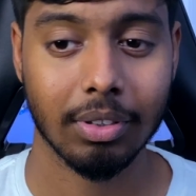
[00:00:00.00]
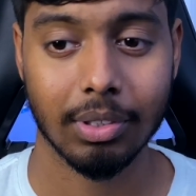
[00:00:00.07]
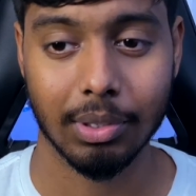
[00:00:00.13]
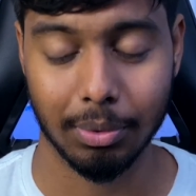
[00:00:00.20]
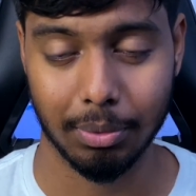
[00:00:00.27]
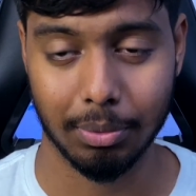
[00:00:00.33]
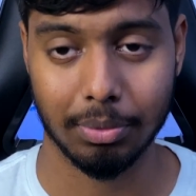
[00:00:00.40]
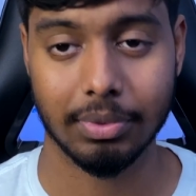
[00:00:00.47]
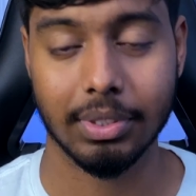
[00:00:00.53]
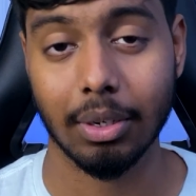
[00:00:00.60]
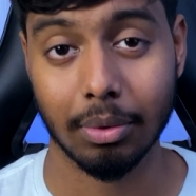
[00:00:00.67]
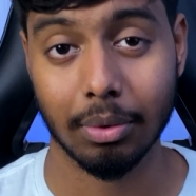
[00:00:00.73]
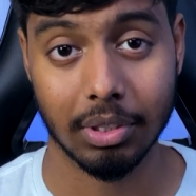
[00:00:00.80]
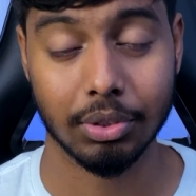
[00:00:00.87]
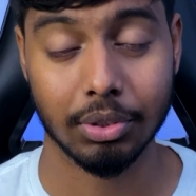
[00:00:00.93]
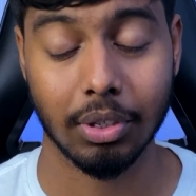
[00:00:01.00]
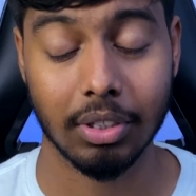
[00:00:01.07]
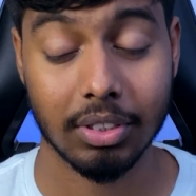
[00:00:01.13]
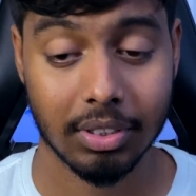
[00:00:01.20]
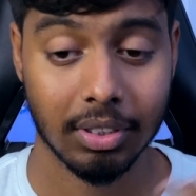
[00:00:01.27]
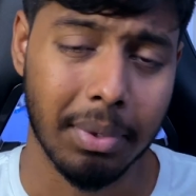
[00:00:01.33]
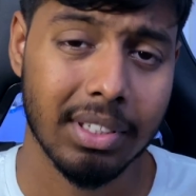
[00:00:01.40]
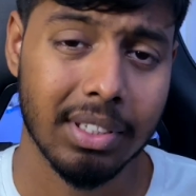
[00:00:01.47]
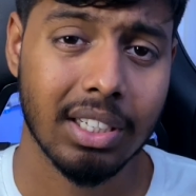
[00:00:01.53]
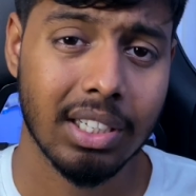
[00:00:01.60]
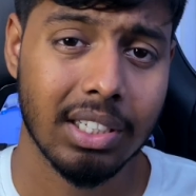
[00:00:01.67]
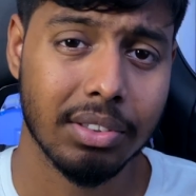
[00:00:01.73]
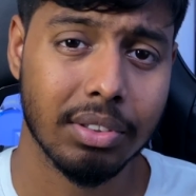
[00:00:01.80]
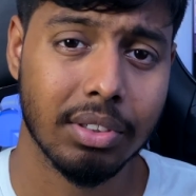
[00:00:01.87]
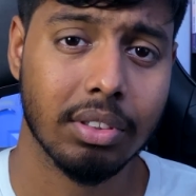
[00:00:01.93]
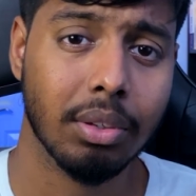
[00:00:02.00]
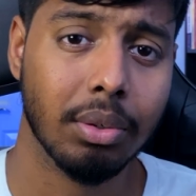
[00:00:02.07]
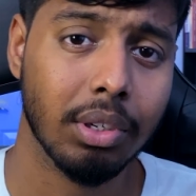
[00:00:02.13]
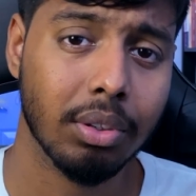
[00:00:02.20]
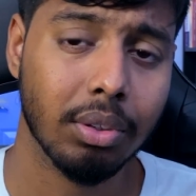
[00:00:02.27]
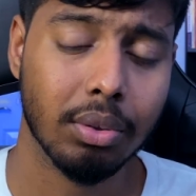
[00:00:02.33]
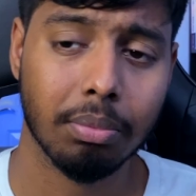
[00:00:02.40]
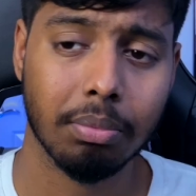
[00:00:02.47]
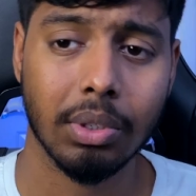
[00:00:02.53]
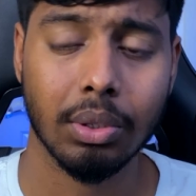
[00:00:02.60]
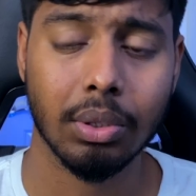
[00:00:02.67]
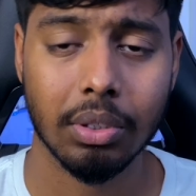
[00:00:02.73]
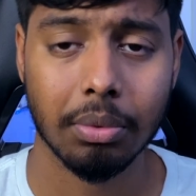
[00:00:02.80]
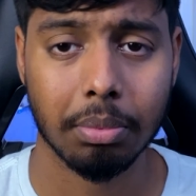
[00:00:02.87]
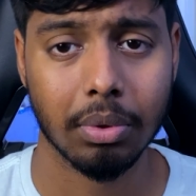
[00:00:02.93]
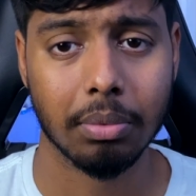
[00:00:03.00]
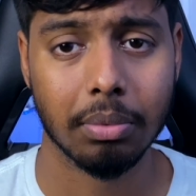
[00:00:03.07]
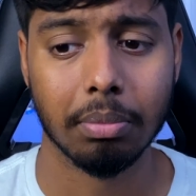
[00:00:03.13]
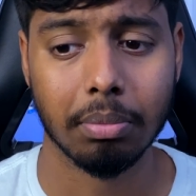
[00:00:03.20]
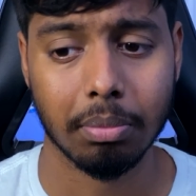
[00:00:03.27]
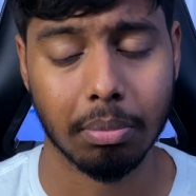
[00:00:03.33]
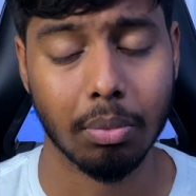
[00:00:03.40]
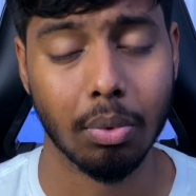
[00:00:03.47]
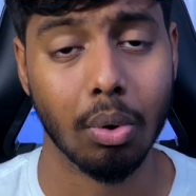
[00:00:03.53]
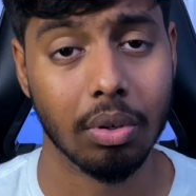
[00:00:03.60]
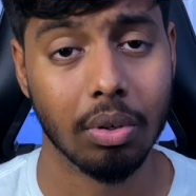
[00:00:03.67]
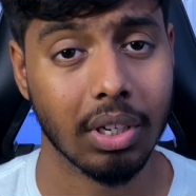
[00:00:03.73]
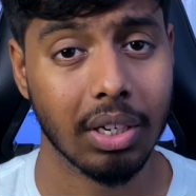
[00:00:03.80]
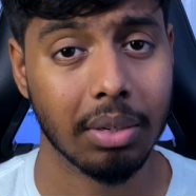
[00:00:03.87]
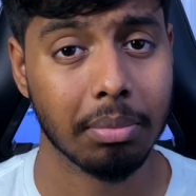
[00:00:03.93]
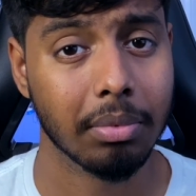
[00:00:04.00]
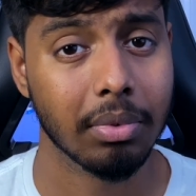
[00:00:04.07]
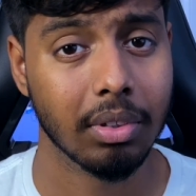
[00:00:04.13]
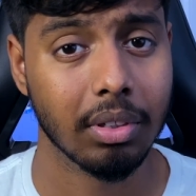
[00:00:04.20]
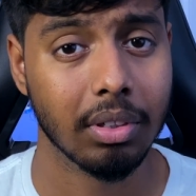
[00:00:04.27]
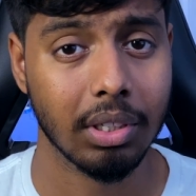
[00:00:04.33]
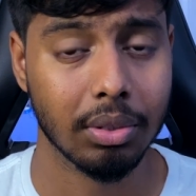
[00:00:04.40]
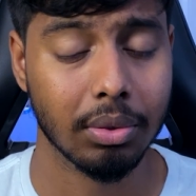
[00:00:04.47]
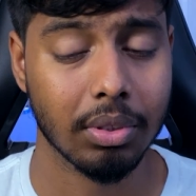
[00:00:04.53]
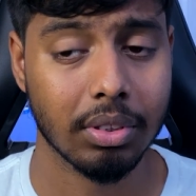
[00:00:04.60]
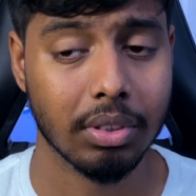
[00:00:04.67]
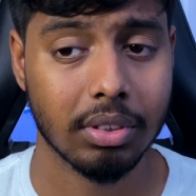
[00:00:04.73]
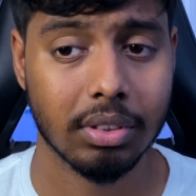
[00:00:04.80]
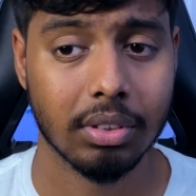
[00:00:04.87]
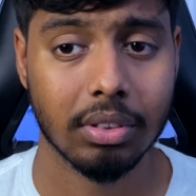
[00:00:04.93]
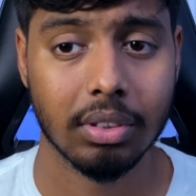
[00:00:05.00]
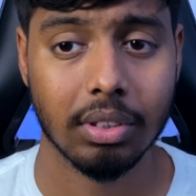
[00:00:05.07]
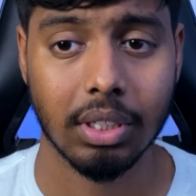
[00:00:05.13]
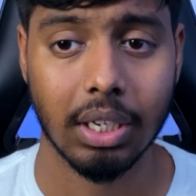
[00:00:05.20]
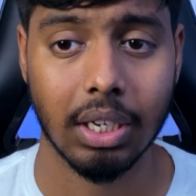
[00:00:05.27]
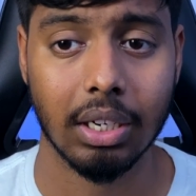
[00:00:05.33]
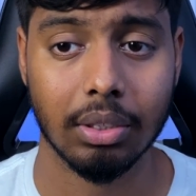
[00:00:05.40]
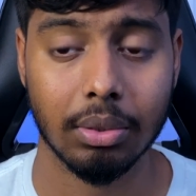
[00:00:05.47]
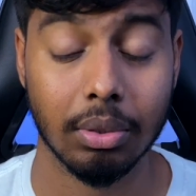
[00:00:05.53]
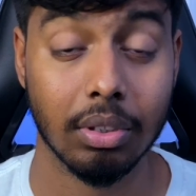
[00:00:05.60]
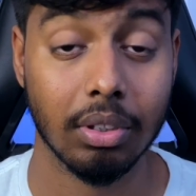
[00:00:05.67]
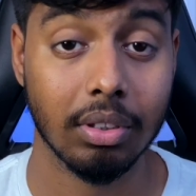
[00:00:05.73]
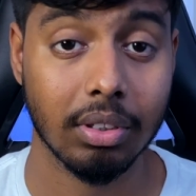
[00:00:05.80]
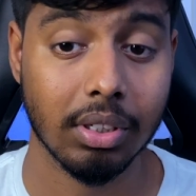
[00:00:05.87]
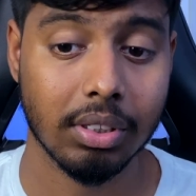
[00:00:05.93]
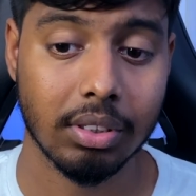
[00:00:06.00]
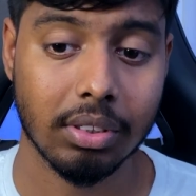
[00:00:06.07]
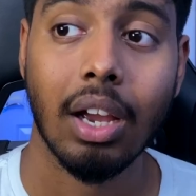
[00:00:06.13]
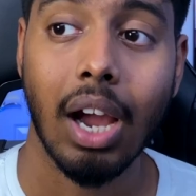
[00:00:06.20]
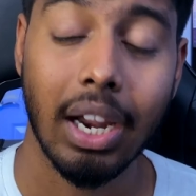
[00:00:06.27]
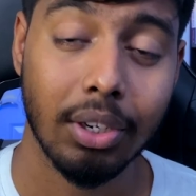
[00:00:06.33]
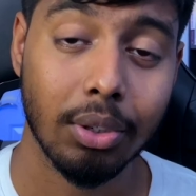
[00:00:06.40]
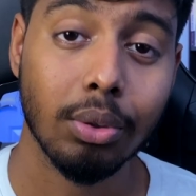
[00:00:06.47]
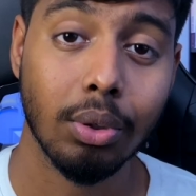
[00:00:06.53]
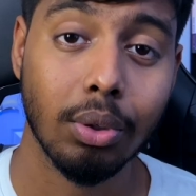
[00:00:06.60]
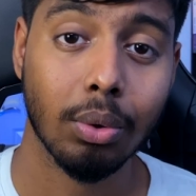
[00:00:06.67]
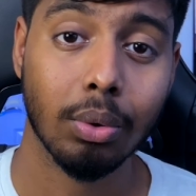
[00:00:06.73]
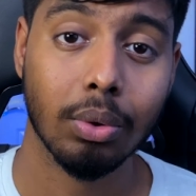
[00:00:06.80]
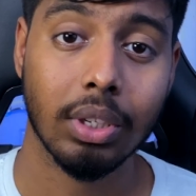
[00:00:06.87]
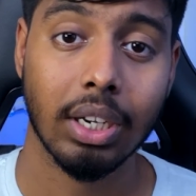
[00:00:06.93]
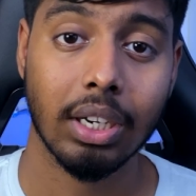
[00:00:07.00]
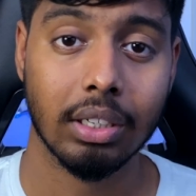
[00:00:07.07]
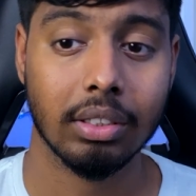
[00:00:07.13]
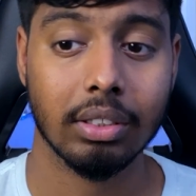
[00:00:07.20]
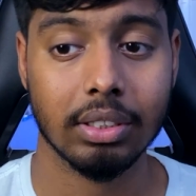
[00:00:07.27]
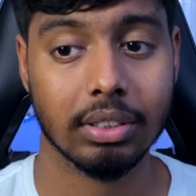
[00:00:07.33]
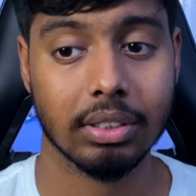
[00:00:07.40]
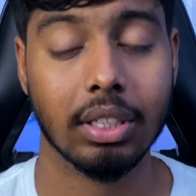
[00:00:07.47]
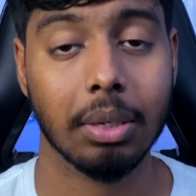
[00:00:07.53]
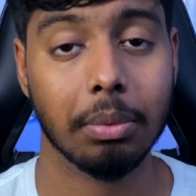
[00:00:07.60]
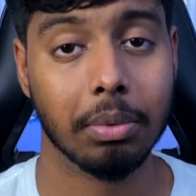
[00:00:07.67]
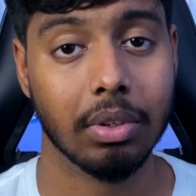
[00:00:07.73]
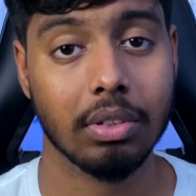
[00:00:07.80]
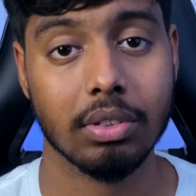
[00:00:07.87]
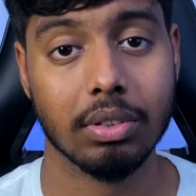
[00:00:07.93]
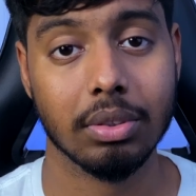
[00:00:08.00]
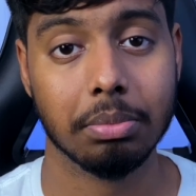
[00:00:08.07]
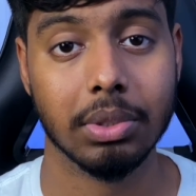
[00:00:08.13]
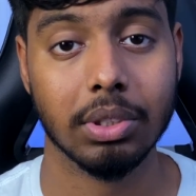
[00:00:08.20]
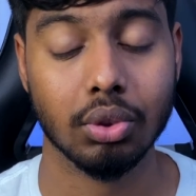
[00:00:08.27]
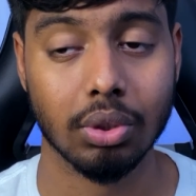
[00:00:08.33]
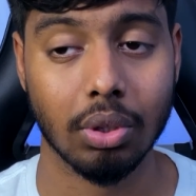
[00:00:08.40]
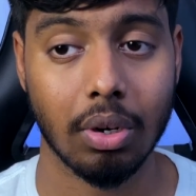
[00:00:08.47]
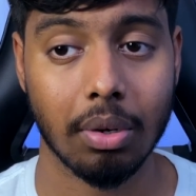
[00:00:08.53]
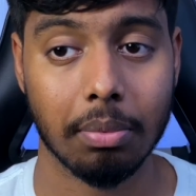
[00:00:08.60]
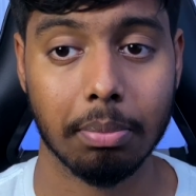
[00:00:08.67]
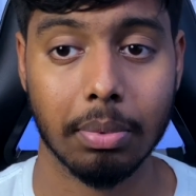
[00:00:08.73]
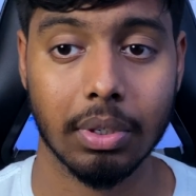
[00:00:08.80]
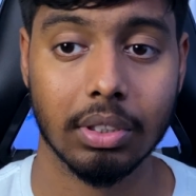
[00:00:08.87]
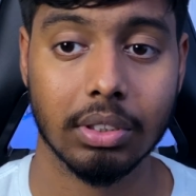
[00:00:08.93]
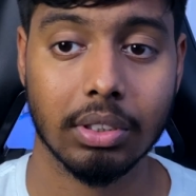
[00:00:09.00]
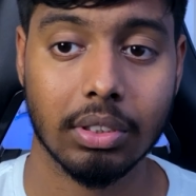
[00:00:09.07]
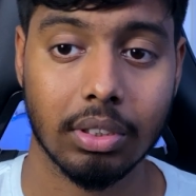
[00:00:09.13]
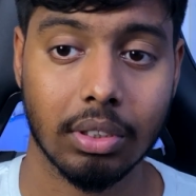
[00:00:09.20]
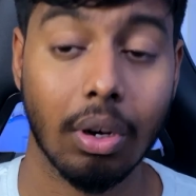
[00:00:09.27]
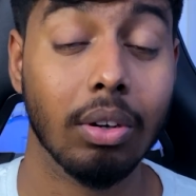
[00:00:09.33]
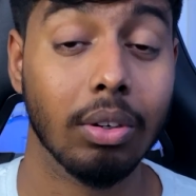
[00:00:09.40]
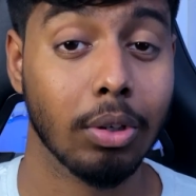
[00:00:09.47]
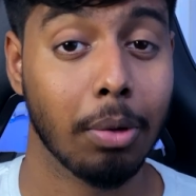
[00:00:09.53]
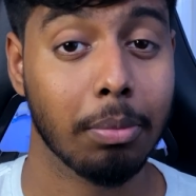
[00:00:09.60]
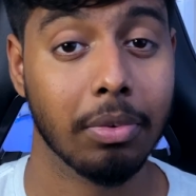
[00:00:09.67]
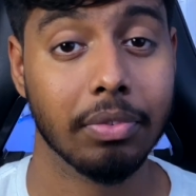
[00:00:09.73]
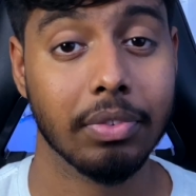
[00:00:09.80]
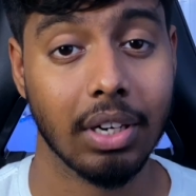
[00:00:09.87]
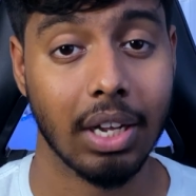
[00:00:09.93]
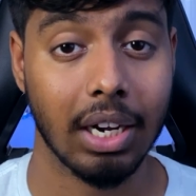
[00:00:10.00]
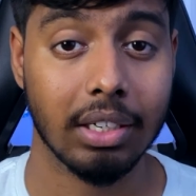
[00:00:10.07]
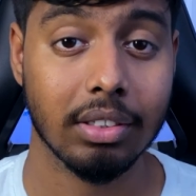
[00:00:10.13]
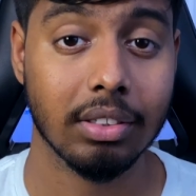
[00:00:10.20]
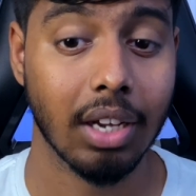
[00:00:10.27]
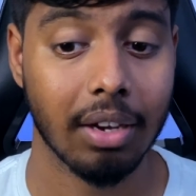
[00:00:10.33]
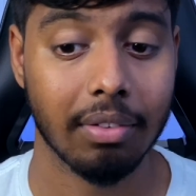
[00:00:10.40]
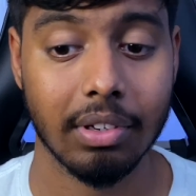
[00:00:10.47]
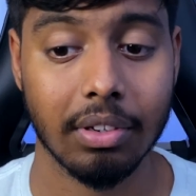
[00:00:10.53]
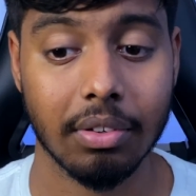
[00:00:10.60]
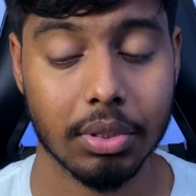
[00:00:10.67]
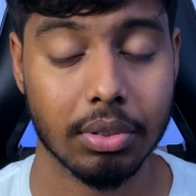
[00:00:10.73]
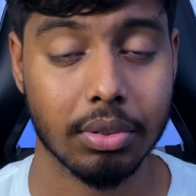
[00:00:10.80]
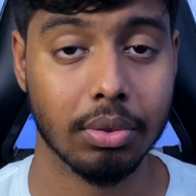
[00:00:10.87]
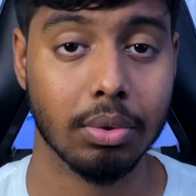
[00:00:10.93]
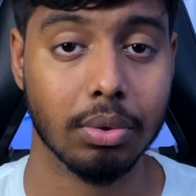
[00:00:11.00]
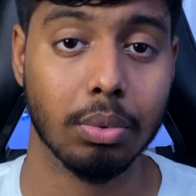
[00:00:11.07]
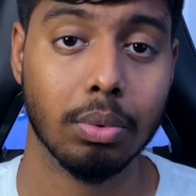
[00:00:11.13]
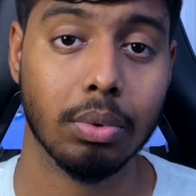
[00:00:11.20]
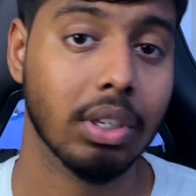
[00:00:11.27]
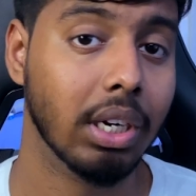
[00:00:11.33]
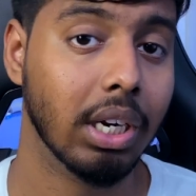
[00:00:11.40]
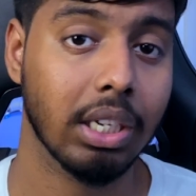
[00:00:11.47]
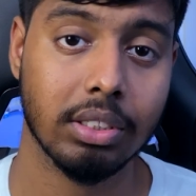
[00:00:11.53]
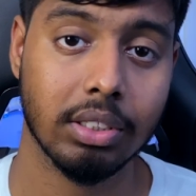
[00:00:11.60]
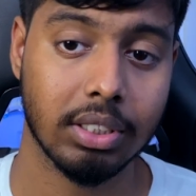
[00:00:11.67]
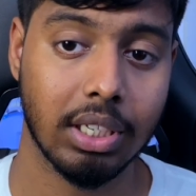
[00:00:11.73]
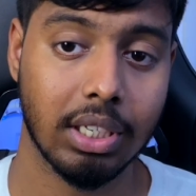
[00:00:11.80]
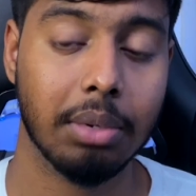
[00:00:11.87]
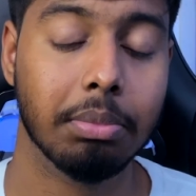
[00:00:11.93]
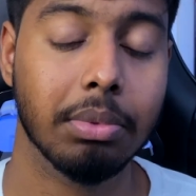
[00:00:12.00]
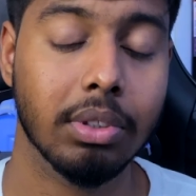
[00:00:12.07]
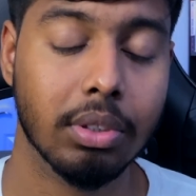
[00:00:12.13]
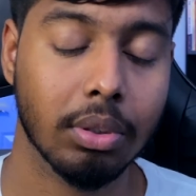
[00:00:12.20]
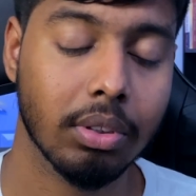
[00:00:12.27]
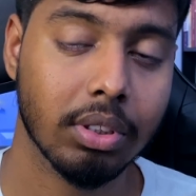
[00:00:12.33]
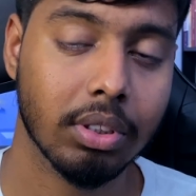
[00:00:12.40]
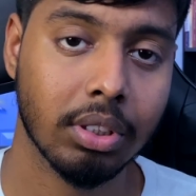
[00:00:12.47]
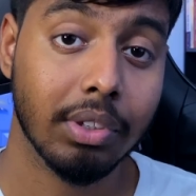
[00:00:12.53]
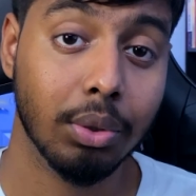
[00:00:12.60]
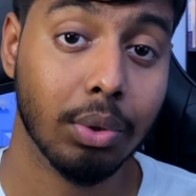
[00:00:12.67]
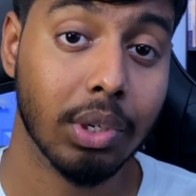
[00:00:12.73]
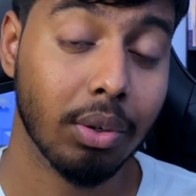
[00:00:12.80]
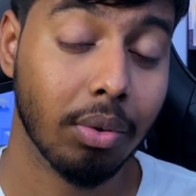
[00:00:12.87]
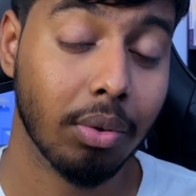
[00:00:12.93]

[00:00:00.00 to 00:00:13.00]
to send out the shots basically it's just you need to you need to put more time into this uh, to learn this I do know that this is a time consuming job but on top of that I did have interest to do it and I just came into this you can